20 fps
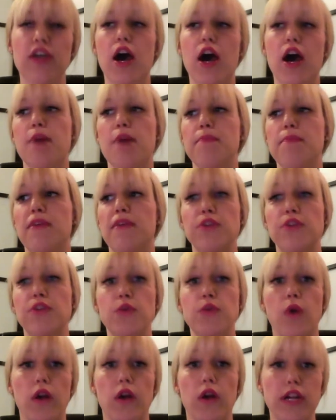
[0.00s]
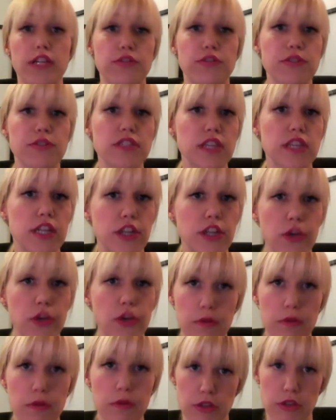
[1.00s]
If you are interested in
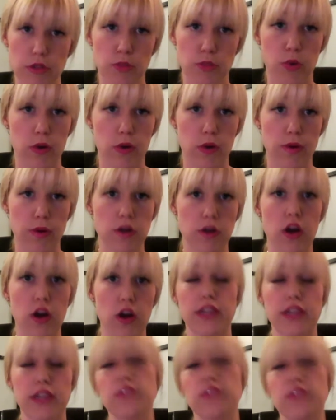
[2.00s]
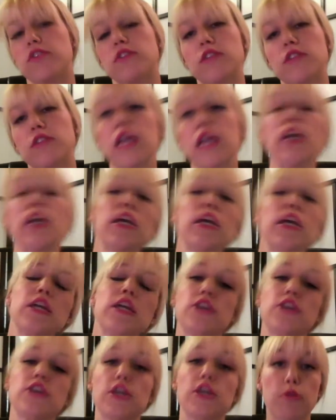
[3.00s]
knowing what those programs are, I can certainly
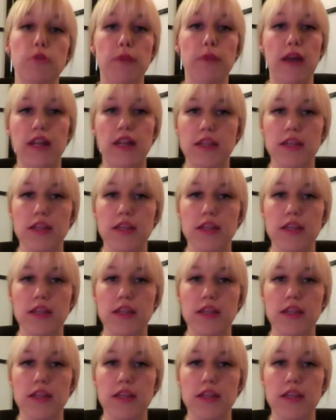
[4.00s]
tell you more about it.